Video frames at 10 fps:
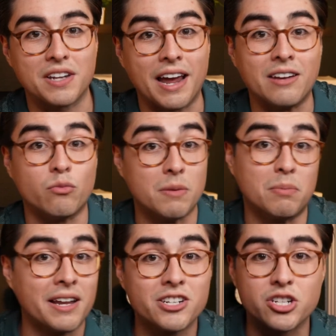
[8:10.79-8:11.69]
and
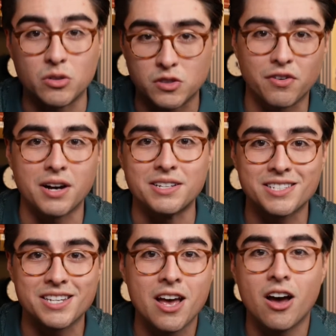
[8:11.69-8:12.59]
replenish those
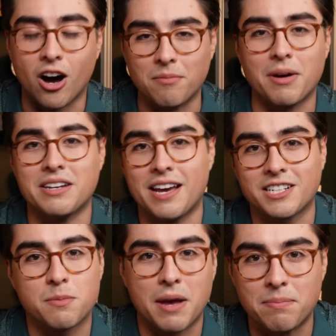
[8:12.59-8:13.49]
funds on my
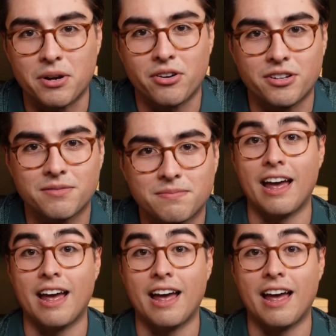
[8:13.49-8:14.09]
next pay period.